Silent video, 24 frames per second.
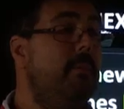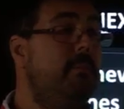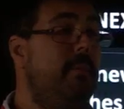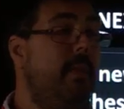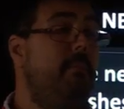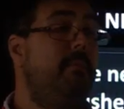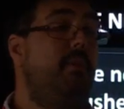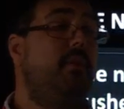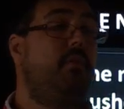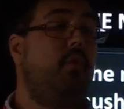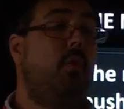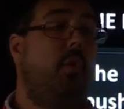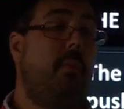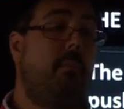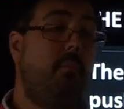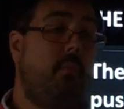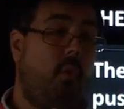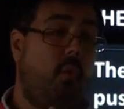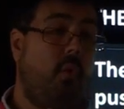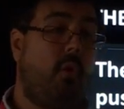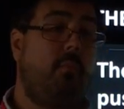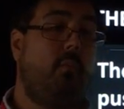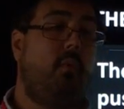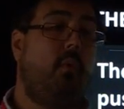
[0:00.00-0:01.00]
people are doing
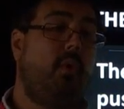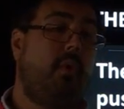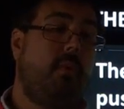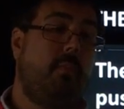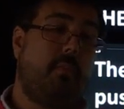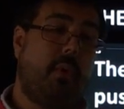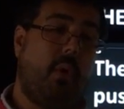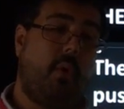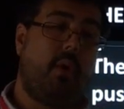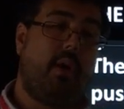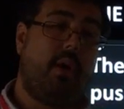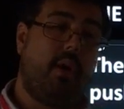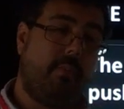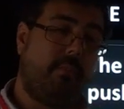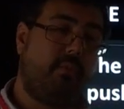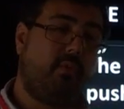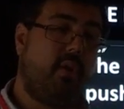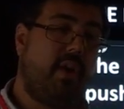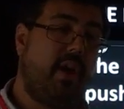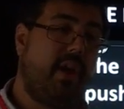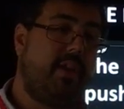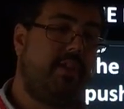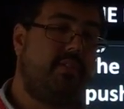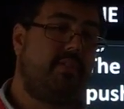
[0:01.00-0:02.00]
more and more component
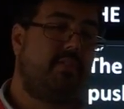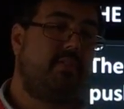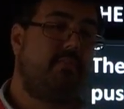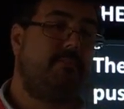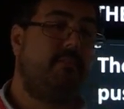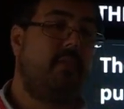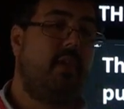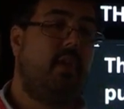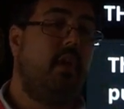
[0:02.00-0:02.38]
upgrades.